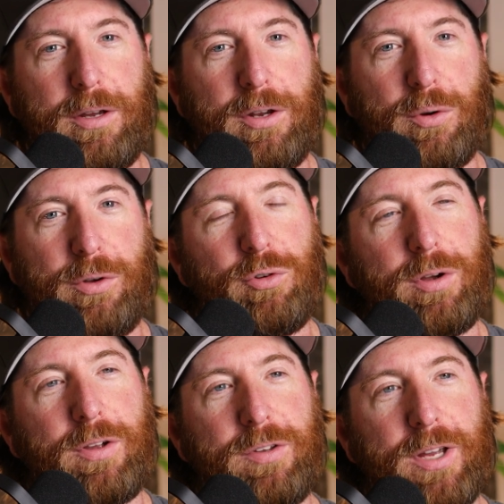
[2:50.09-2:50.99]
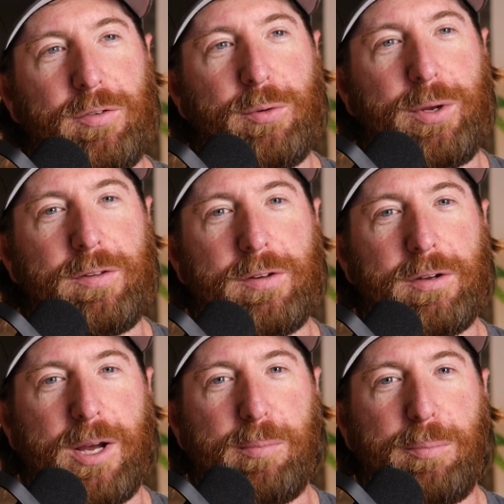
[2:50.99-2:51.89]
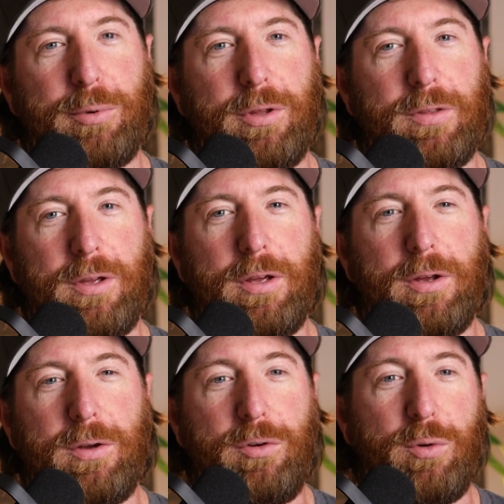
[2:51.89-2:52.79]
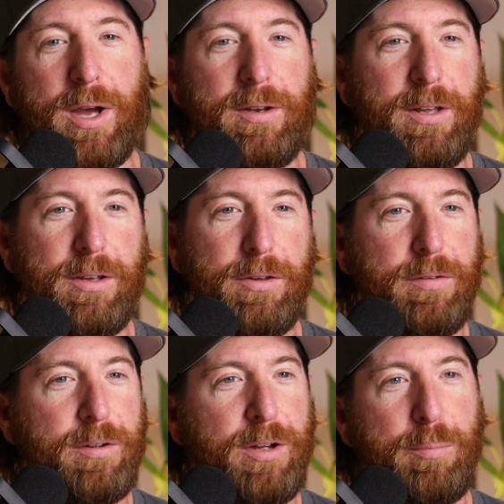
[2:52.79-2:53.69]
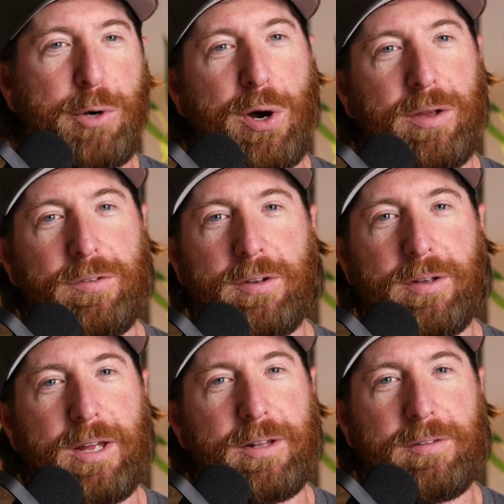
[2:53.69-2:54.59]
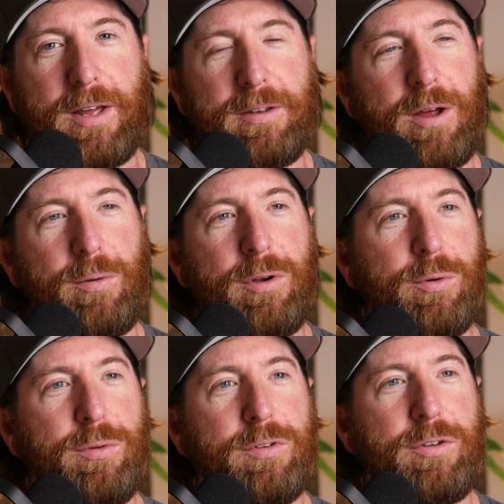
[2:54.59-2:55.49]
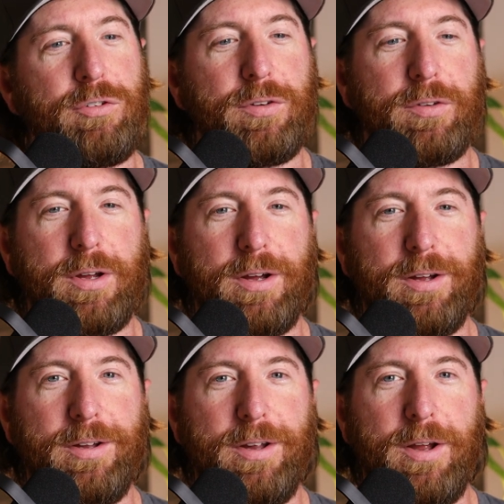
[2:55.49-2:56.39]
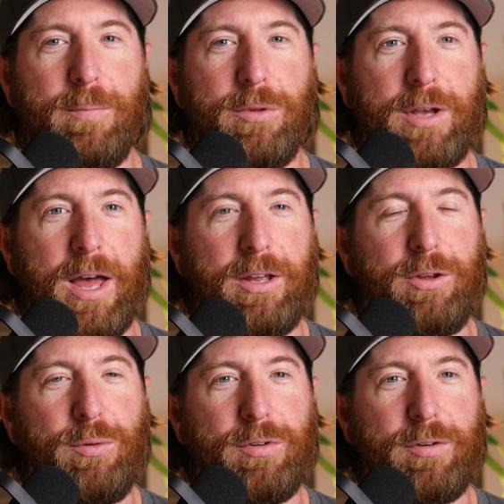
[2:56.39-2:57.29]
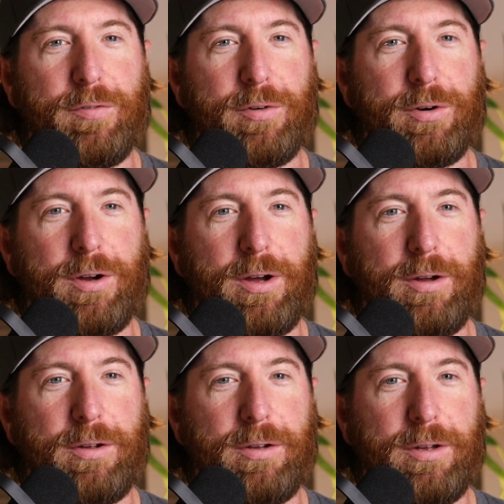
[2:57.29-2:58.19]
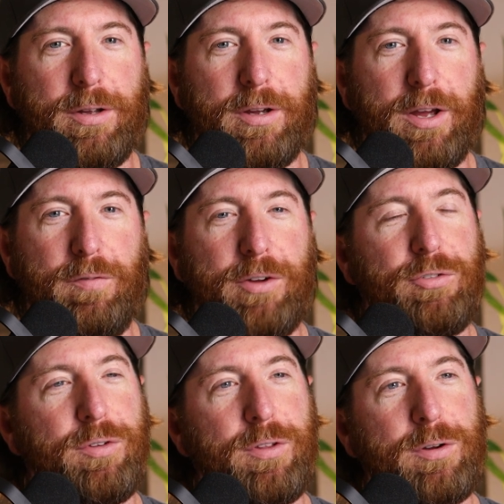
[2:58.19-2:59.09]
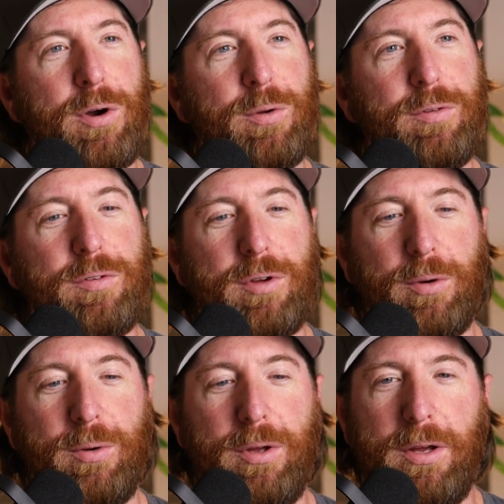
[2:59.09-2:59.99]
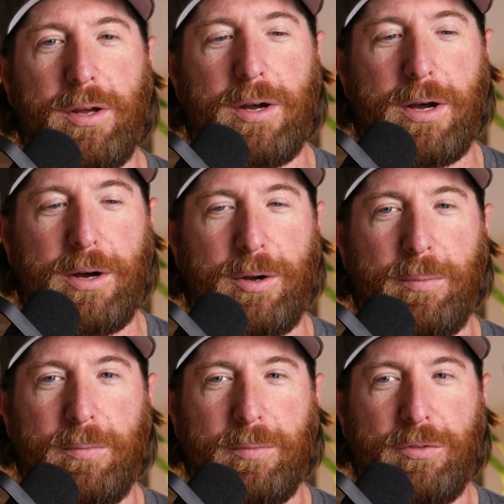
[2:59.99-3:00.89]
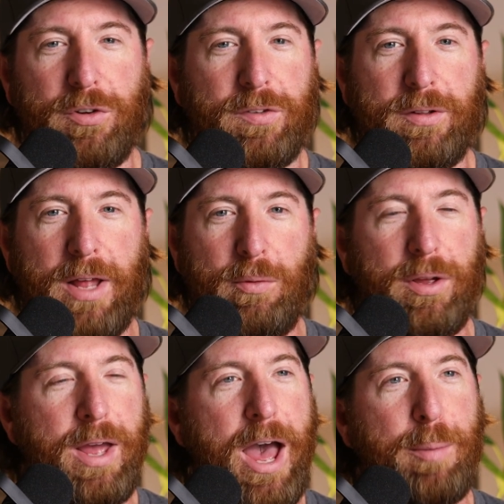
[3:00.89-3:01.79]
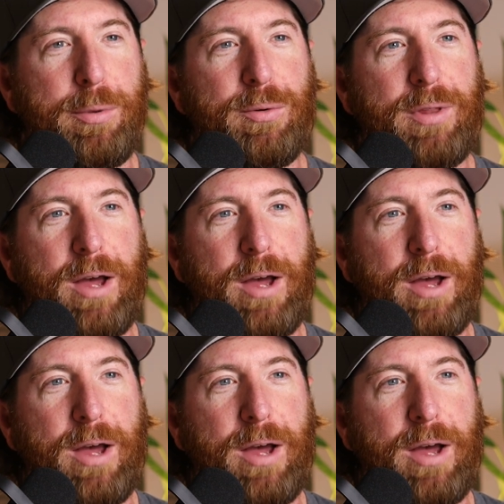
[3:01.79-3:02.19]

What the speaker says: enjoy listening every week to come up with new ideas. They'll hit pause to take down notes and just kind of use it for adventures of their own. So just really happy with